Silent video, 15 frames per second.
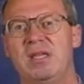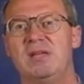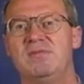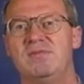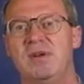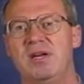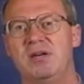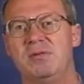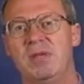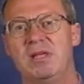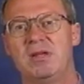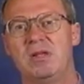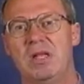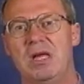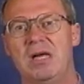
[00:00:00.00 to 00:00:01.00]

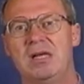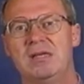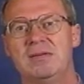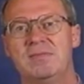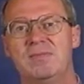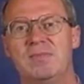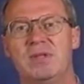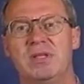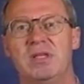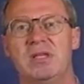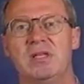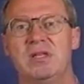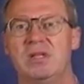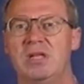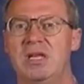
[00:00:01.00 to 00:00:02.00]
environmental law,
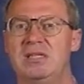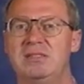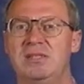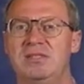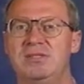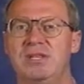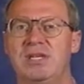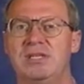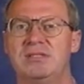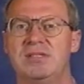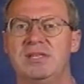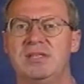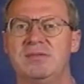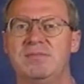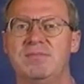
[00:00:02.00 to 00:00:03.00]
loss
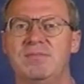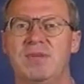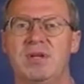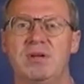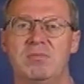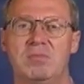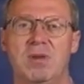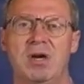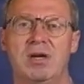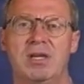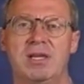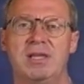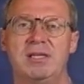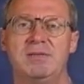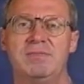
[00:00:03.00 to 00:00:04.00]
adjusting,
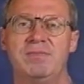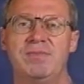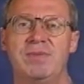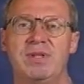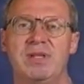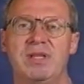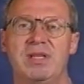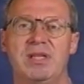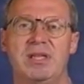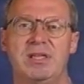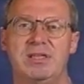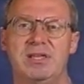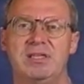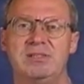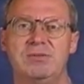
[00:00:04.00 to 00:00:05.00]
marketing,
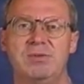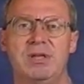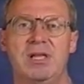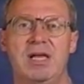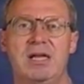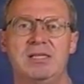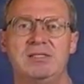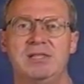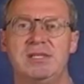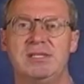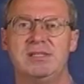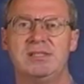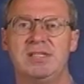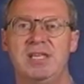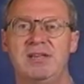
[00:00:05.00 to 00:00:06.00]
industrial hygiene
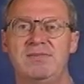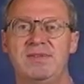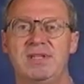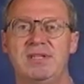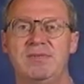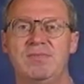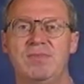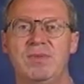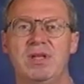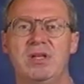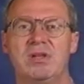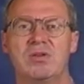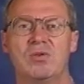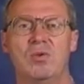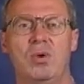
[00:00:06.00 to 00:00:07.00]
and safety,
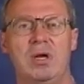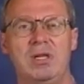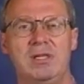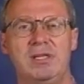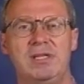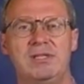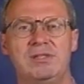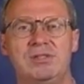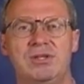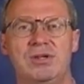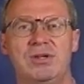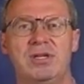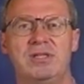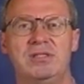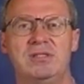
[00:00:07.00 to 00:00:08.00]
quality
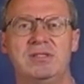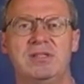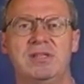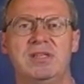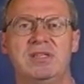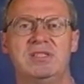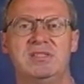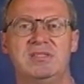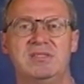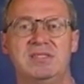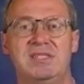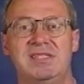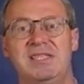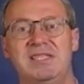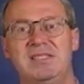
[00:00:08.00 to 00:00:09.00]
assurance,
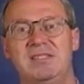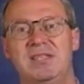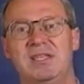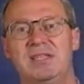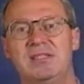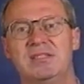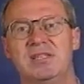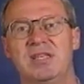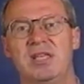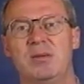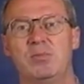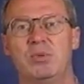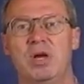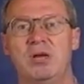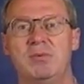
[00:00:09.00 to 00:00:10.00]
statistics
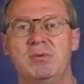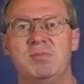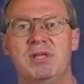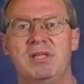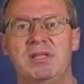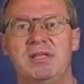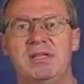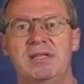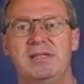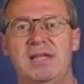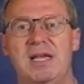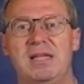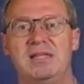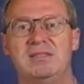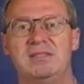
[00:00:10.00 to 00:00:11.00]
and probability
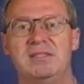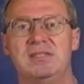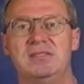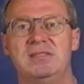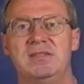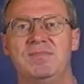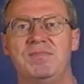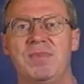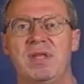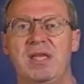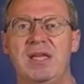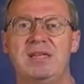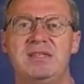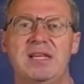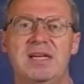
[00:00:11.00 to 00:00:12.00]
analysis,
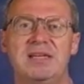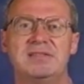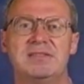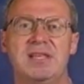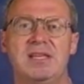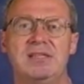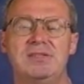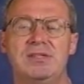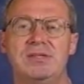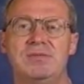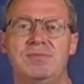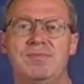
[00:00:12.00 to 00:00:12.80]
and taxation.